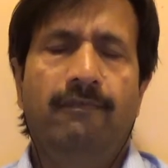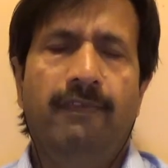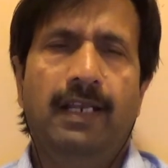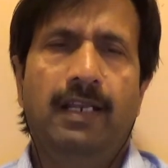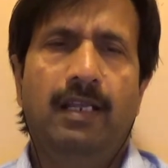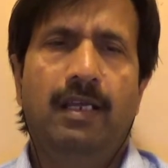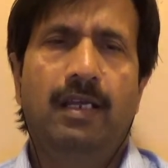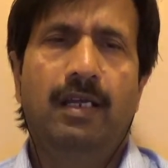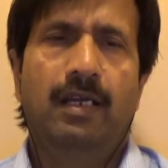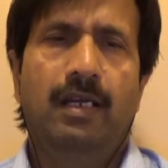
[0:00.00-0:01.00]
Well
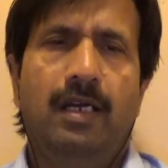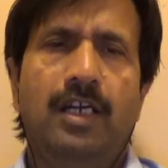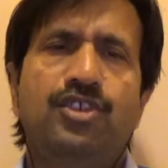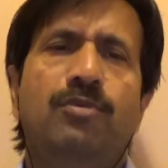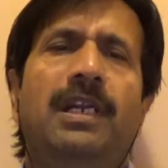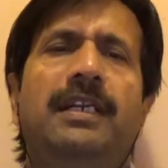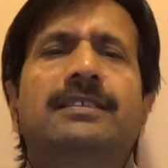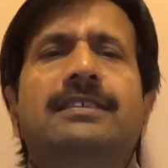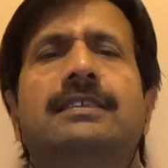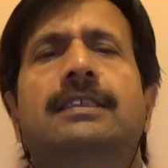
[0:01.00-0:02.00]

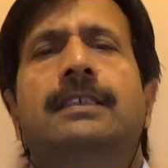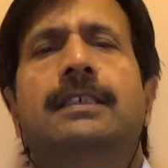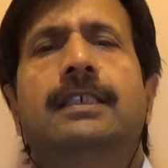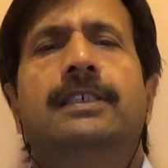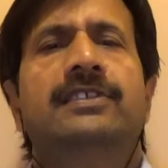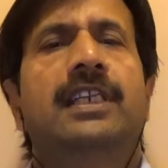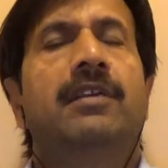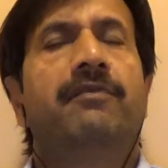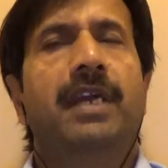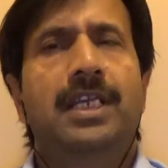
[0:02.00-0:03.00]
osteomyelitis uh, is an
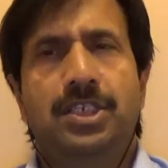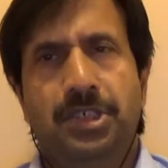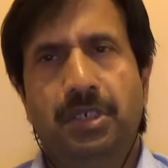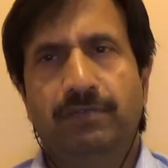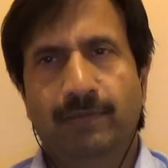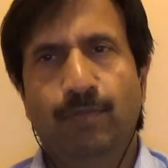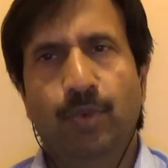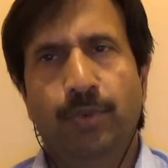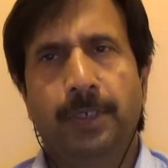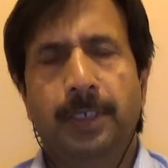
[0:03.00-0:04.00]
infection of the
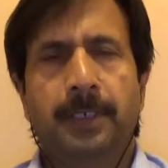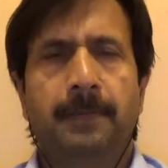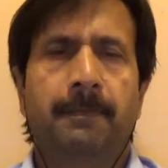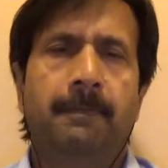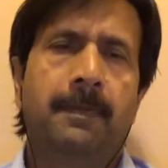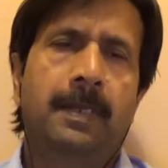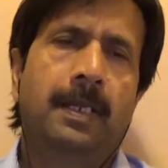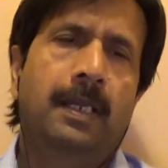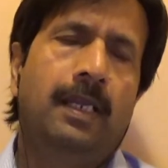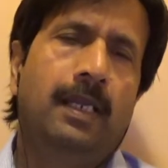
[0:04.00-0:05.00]
bone
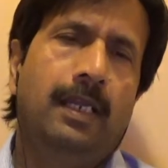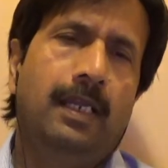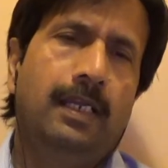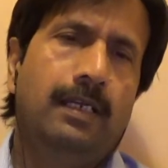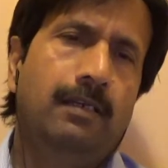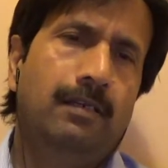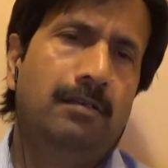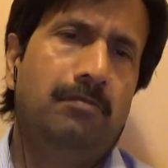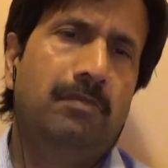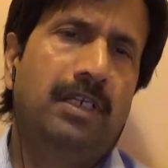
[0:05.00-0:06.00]
and
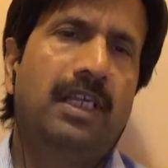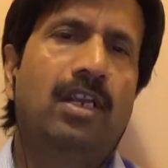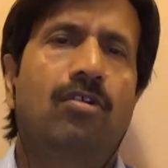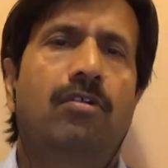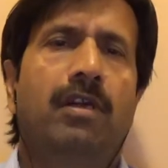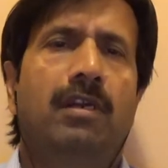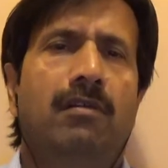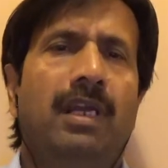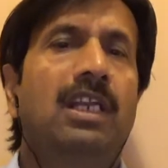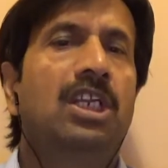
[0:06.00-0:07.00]
it can occur in
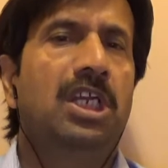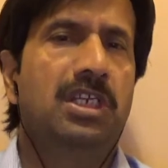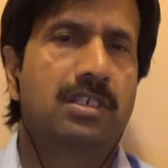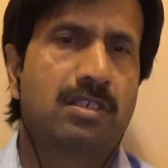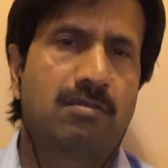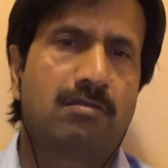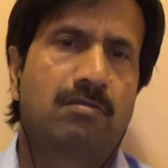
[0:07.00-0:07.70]
any age